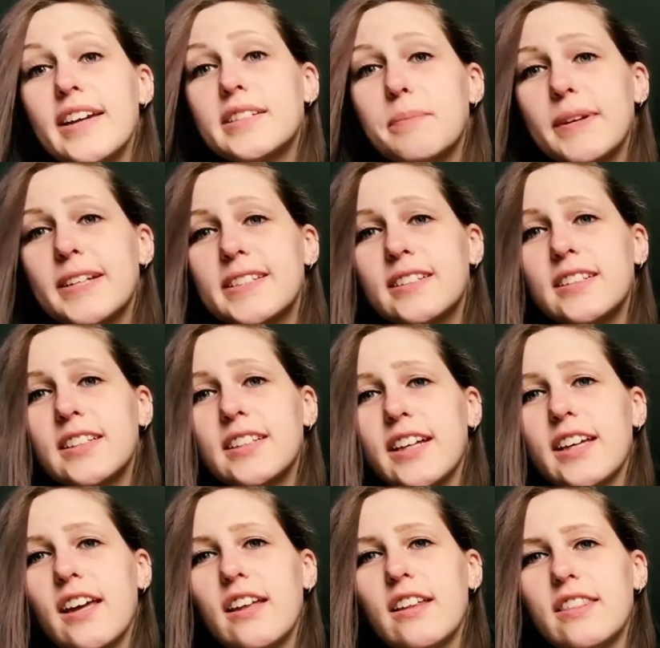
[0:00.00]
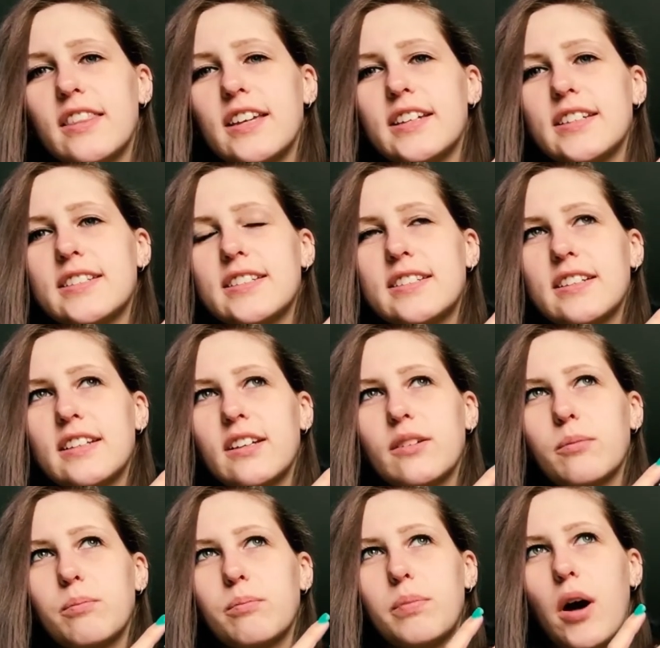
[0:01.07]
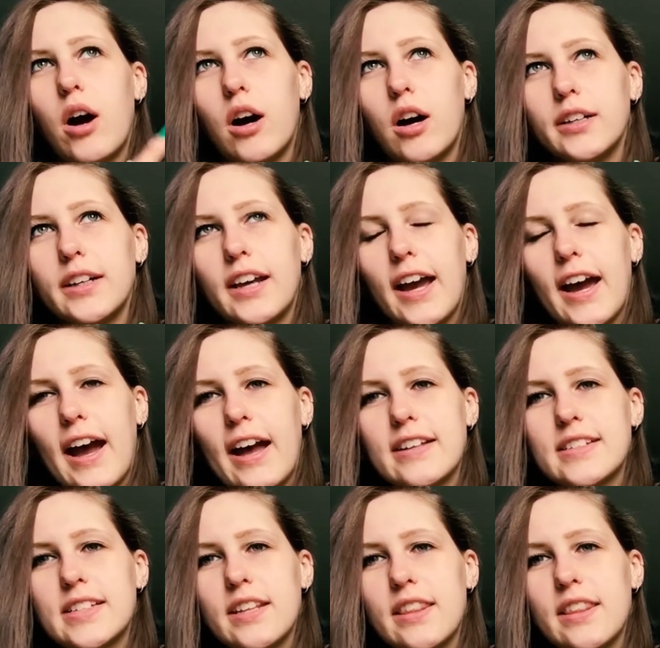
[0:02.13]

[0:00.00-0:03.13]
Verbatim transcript: Basically, like, this podcast